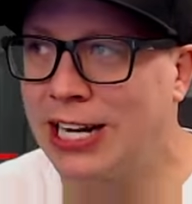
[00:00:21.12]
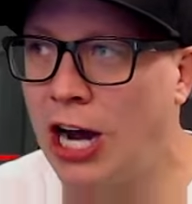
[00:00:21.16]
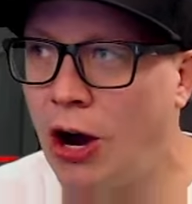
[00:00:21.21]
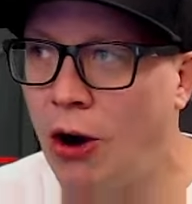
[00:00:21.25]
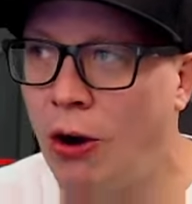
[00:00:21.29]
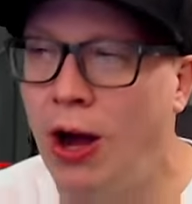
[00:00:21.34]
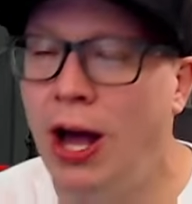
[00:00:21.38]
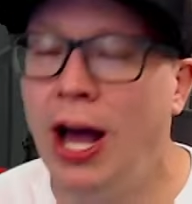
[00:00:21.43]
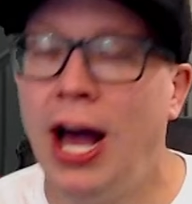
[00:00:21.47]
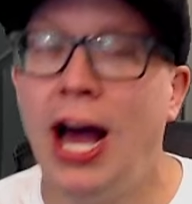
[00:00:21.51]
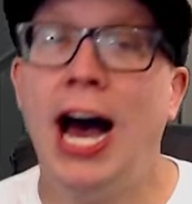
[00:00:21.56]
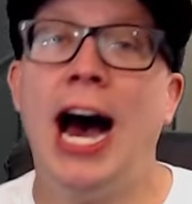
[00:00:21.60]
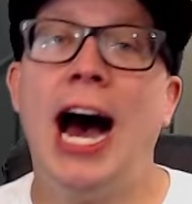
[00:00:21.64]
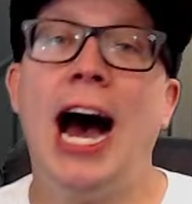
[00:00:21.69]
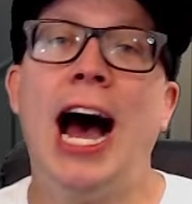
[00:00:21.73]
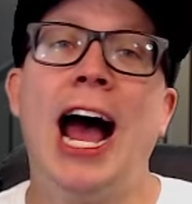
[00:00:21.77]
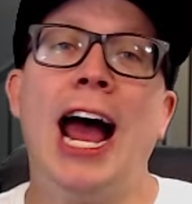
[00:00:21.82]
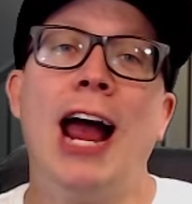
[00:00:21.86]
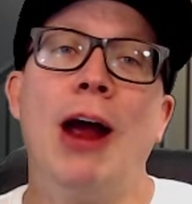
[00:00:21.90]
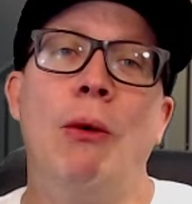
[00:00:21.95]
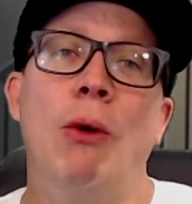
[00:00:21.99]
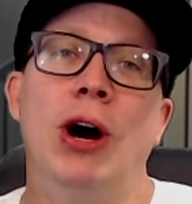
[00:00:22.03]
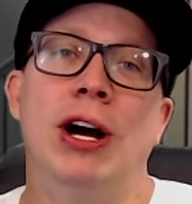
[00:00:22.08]
ago
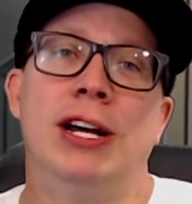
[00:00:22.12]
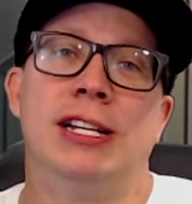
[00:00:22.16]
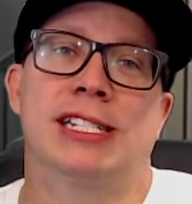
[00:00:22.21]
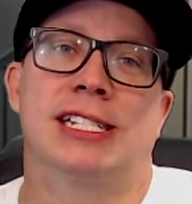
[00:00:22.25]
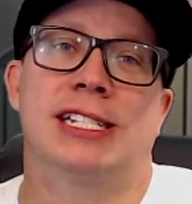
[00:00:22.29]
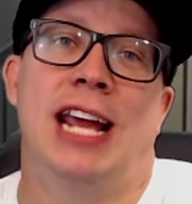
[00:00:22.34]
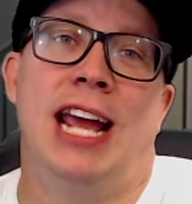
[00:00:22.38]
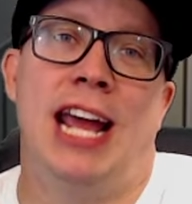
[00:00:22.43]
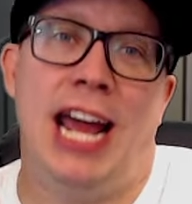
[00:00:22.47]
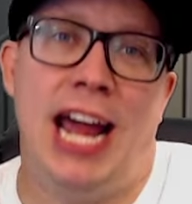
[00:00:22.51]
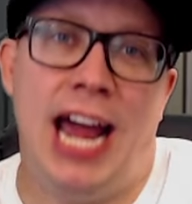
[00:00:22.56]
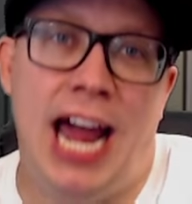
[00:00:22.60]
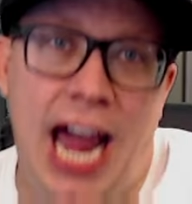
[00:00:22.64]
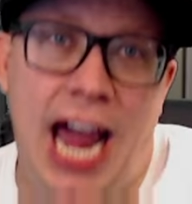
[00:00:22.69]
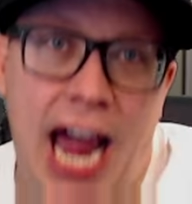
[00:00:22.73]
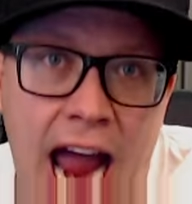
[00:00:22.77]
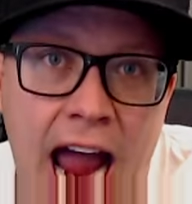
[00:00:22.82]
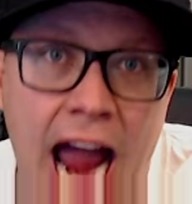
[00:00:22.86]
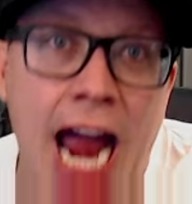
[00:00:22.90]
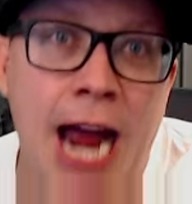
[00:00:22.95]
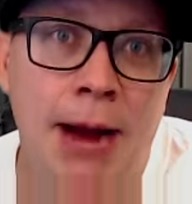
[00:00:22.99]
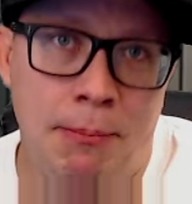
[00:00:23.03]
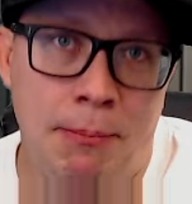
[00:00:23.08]
I was
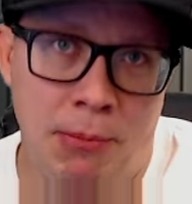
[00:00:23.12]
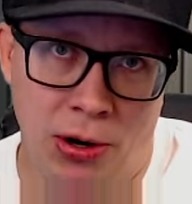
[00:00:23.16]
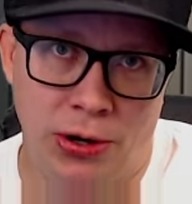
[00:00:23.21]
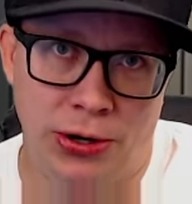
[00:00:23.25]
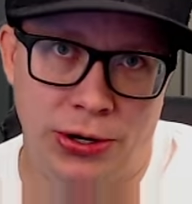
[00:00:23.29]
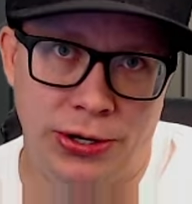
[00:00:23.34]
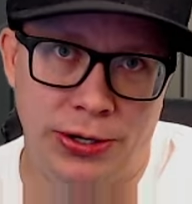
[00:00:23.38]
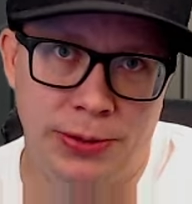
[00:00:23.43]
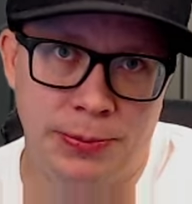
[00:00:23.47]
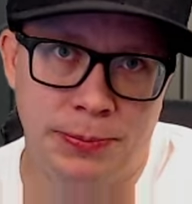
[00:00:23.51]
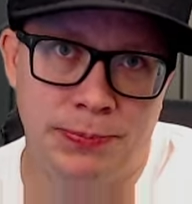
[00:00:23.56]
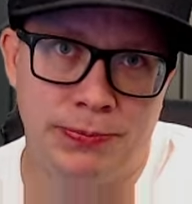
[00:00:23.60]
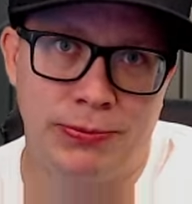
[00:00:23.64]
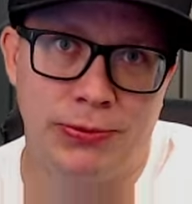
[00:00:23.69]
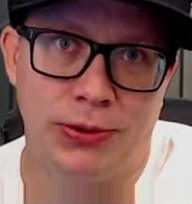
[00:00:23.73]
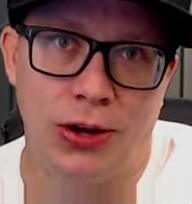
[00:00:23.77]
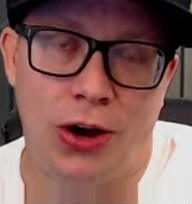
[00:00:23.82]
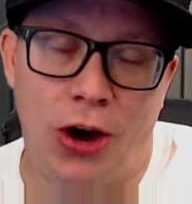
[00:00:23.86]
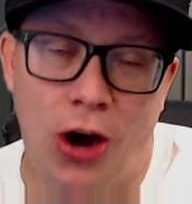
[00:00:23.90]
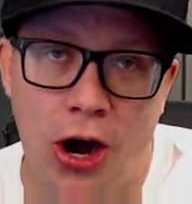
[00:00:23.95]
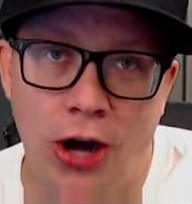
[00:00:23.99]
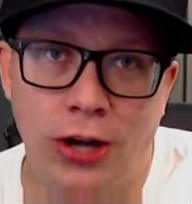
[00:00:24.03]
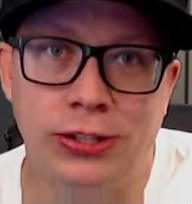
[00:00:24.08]
hammered
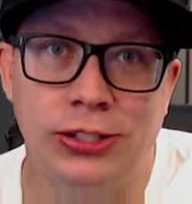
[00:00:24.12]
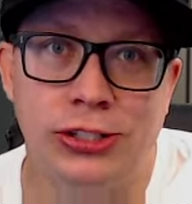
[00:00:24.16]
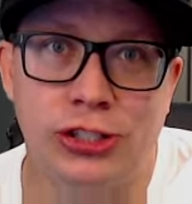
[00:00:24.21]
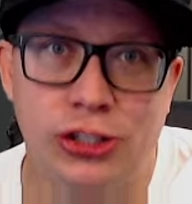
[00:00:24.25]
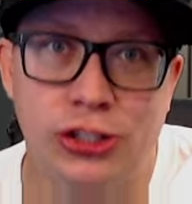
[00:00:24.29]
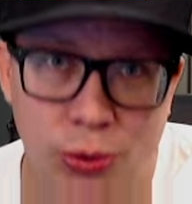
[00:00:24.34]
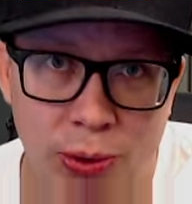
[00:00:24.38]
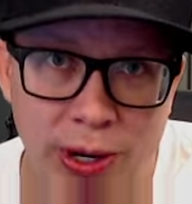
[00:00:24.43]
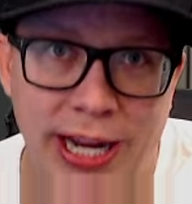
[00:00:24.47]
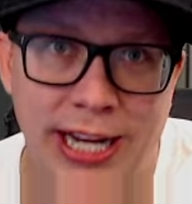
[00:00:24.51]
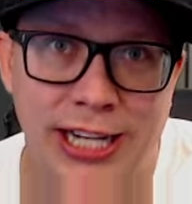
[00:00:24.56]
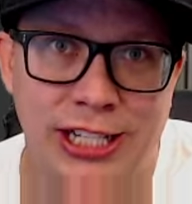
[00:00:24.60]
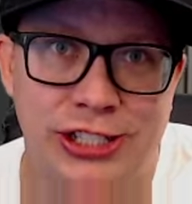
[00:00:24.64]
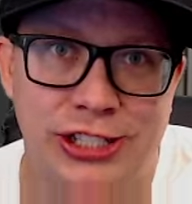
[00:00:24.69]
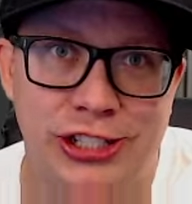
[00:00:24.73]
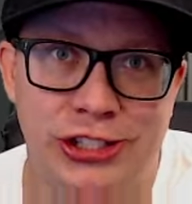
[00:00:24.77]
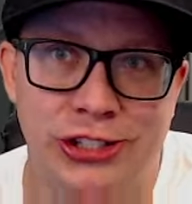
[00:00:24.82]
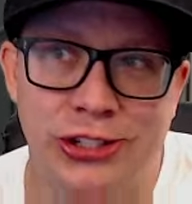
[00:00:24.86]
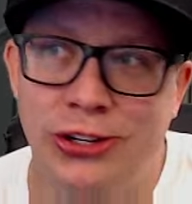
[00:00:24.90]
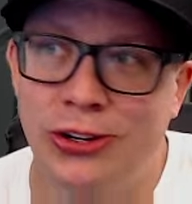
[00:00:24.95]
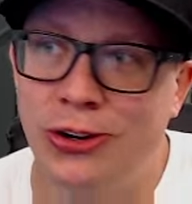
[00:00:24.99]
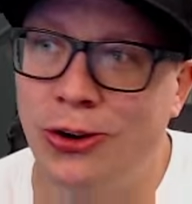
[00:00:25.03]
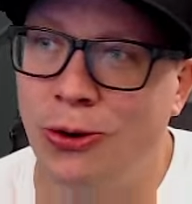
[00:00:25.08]
on
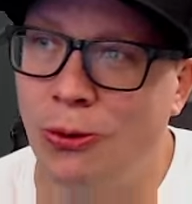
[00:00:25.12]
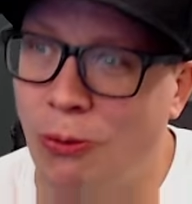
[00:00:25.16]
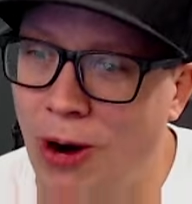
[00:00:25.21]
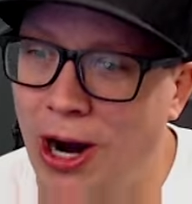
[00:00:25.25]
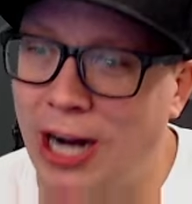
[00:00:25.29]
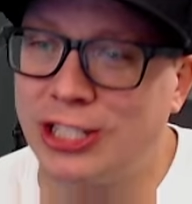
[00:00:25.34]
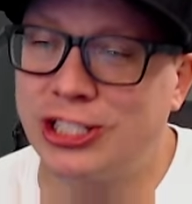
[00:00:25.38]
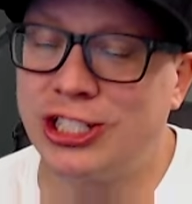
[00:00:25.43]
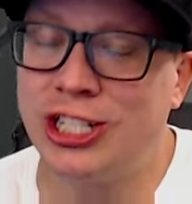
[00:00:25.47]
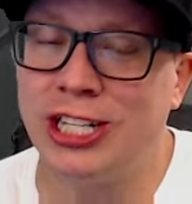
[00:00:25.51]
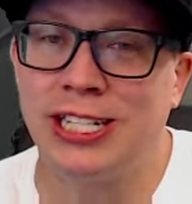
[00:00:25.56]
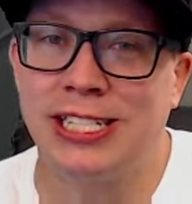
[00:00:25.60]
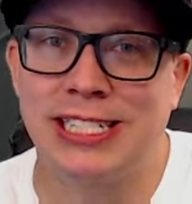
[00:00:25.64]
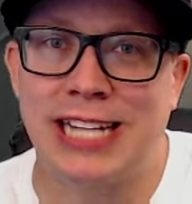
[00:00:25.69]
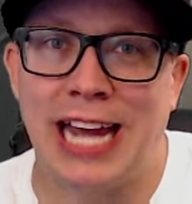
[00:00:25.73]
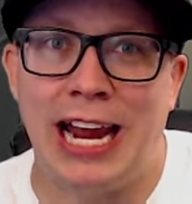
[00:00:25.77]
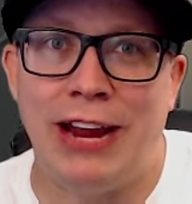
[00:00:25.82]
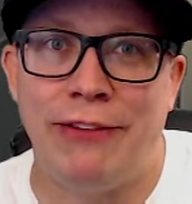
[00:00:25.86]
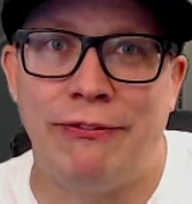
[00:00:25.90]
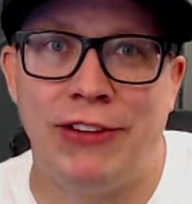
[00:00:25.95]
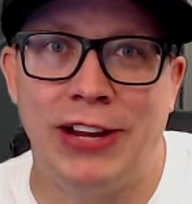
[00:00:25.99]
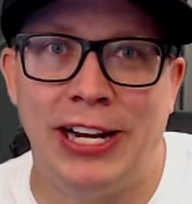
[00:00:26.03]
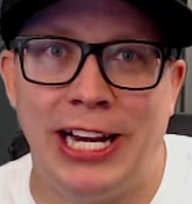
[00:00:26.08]
Twitch watching
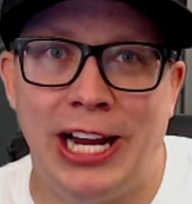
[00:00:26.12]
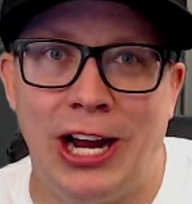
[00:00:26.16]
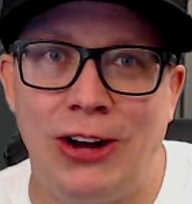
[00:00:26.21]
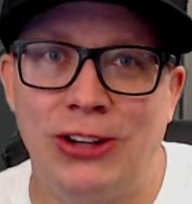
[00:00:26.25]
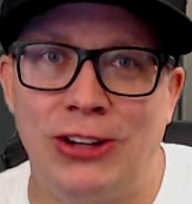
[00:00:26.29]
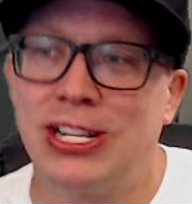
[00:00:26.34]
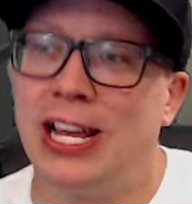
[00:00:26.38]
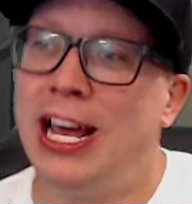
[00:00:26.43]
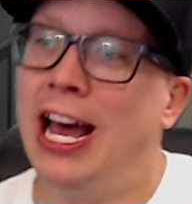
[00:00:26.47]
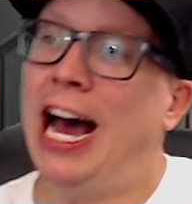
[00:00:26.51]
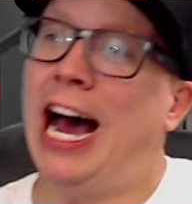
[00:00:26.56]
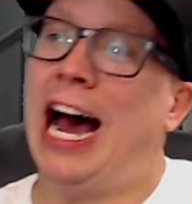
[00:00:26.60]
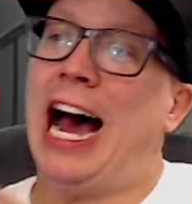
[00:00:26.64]
skate videos.